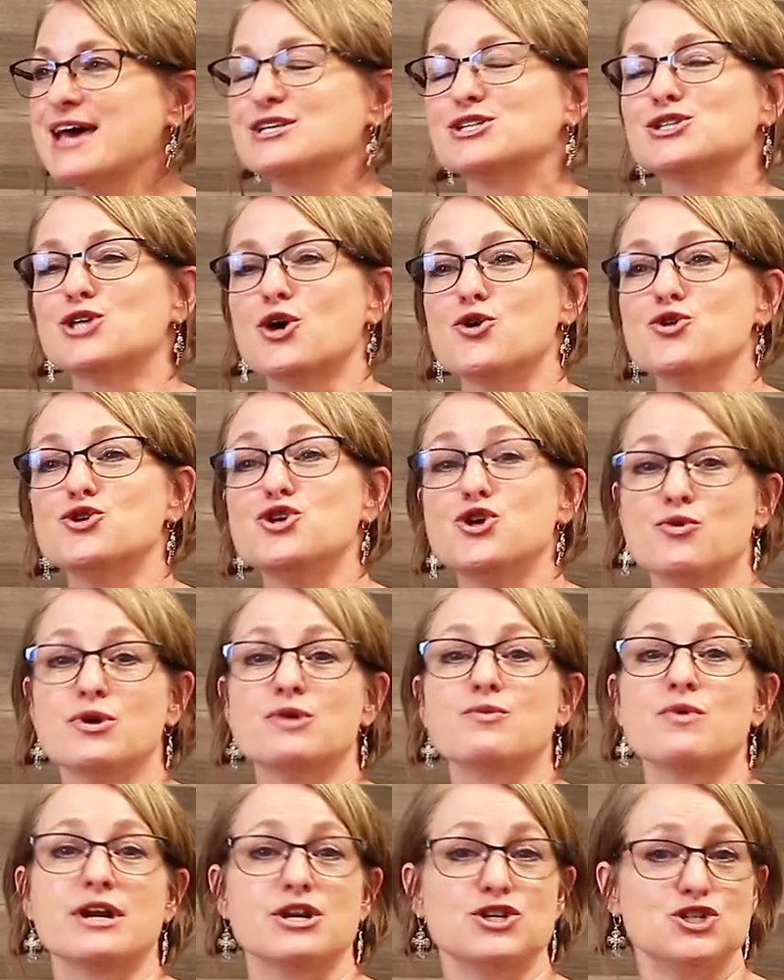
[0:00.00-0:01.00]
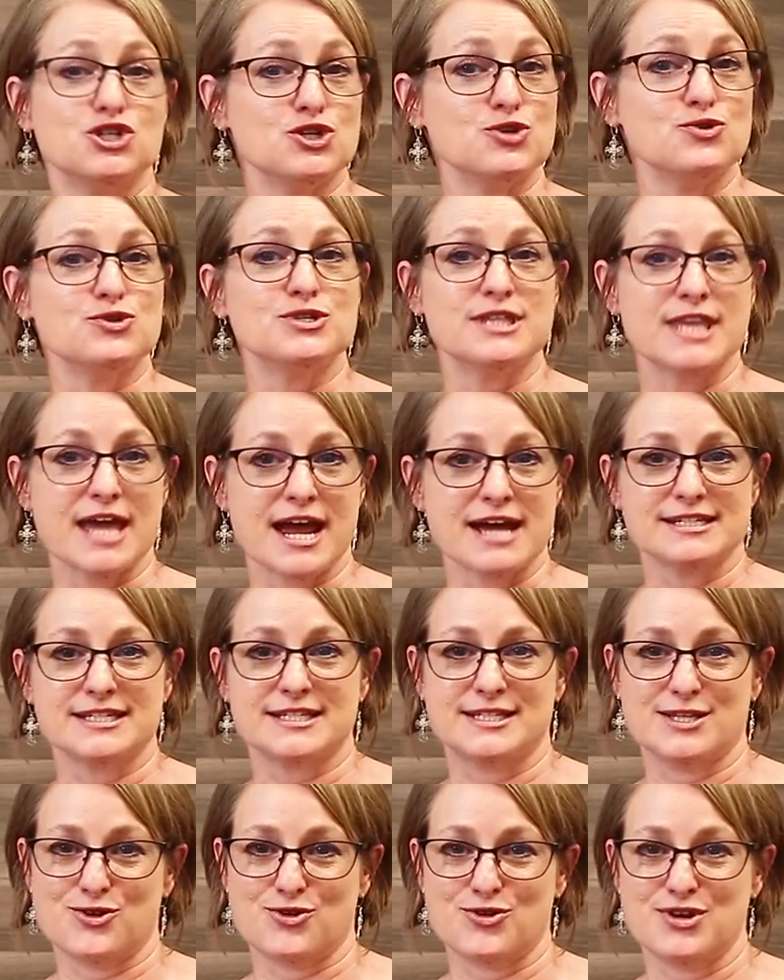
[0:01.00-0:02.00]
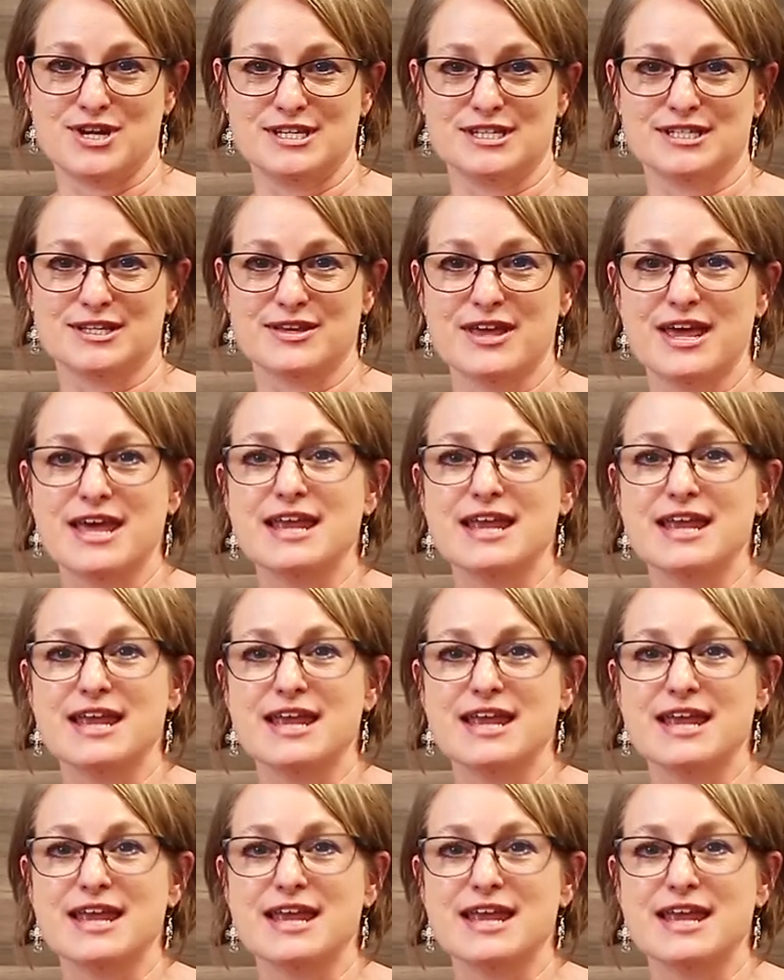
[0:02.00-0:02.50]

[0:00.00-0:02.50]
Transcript: So you would wanna choose that series.